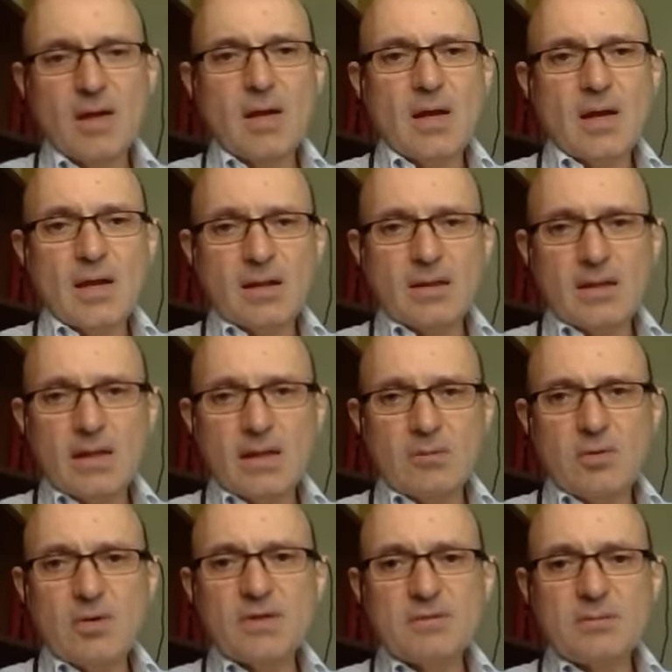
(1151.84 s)
And, and
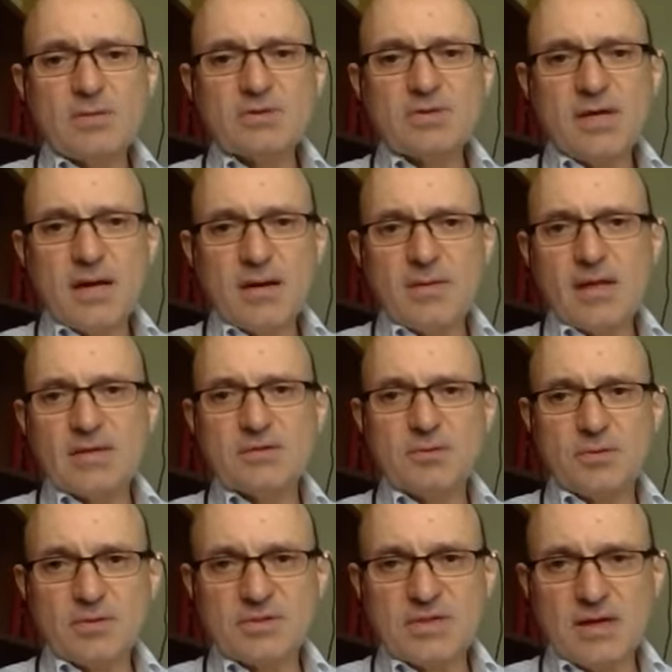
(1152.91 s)
we'll, we'll see how that
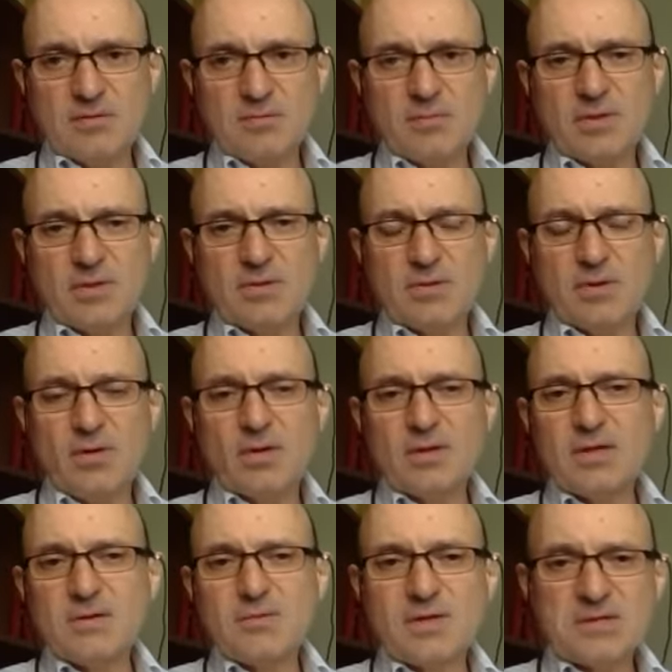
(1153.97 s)
sorts out. But on the
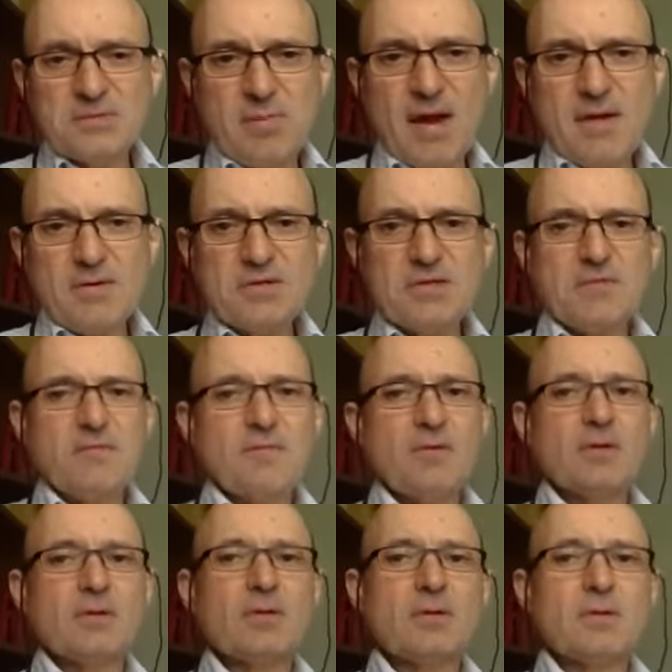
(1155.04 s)
transparency front,
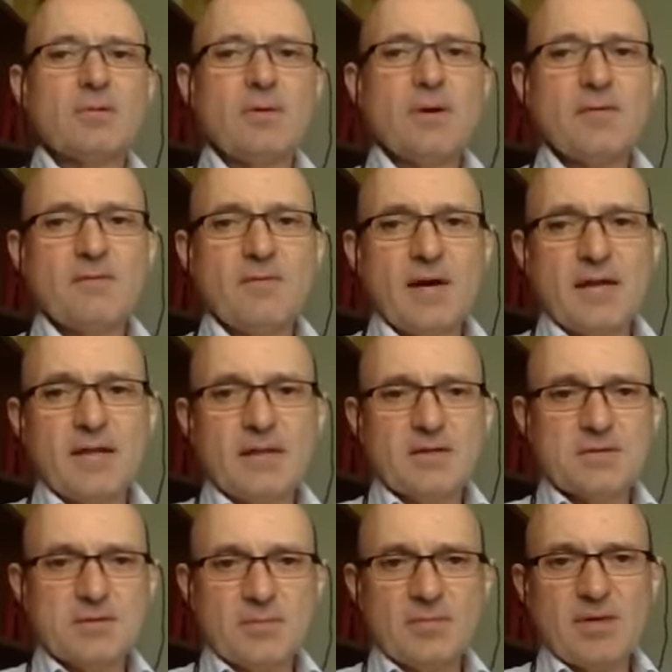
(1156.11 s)
we are finding
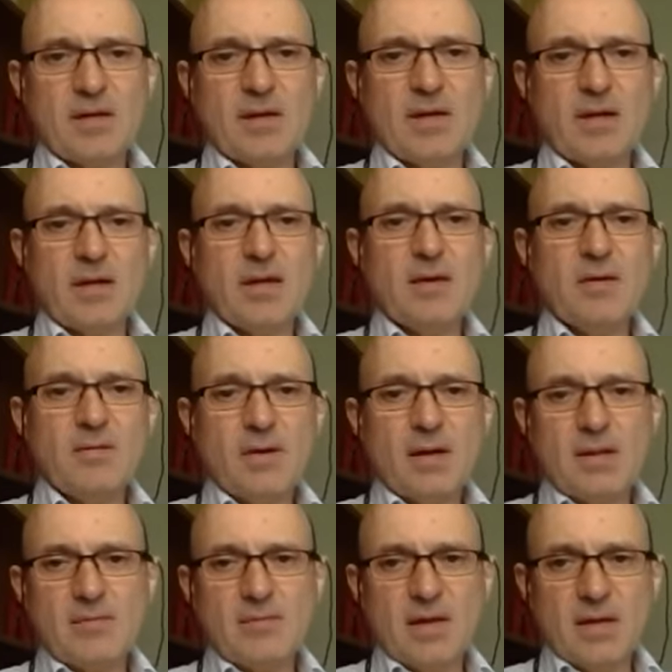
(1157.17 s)
something
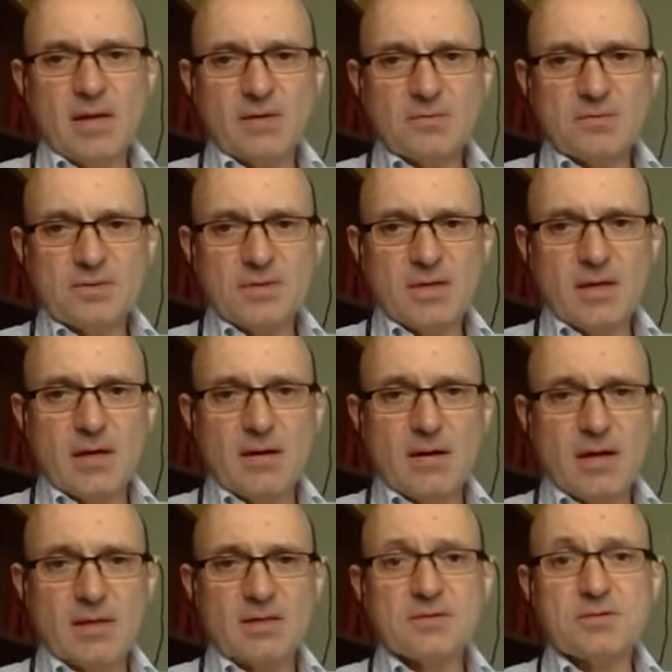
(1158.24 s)
incredibly interesting and,
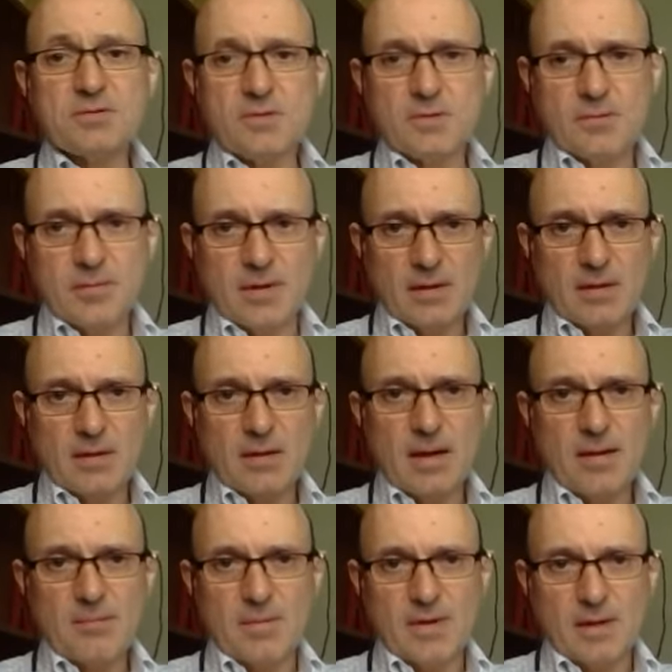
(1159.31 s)
and disturbing
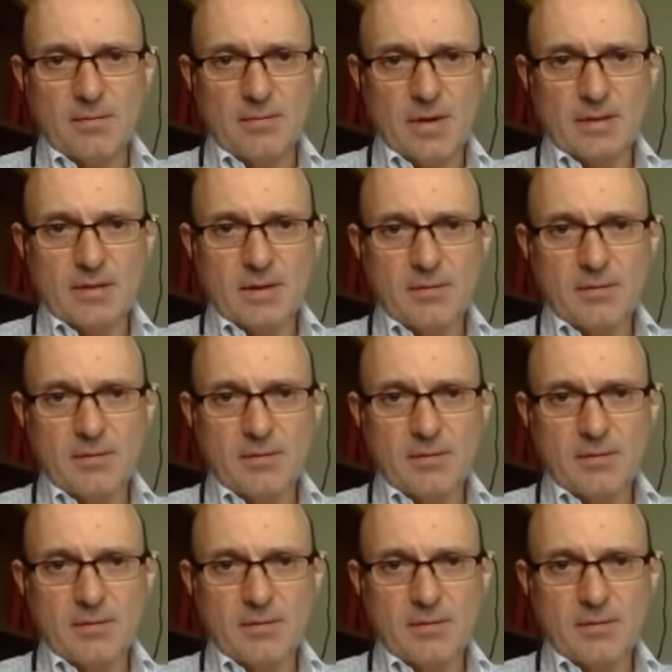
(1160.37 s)
happening right now